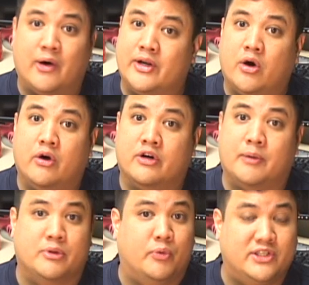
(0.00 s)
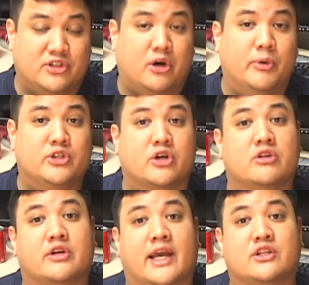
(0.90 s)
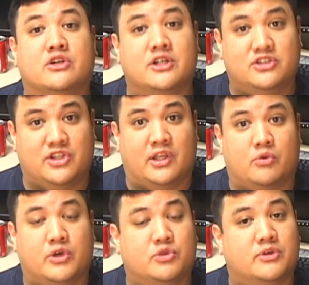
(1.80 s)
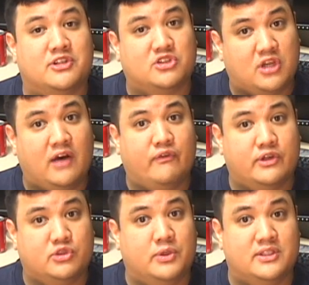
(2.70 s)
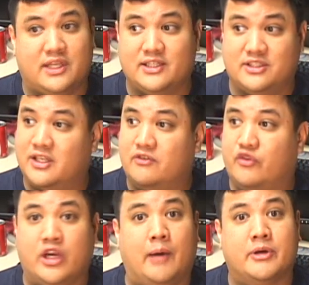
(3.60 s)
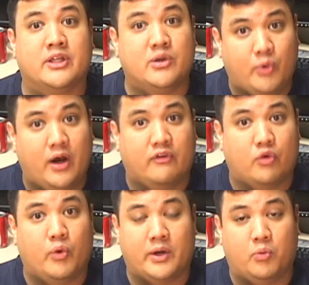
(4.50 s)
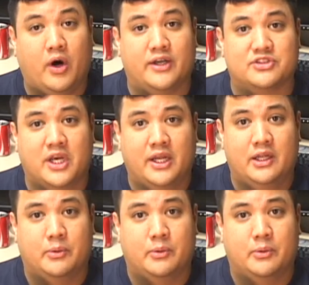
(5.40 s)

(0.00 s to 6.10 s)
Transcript: Now I know a couple of weeks ago we took a look at GoodSync, which was a software suite that did phenomenally well for what it was.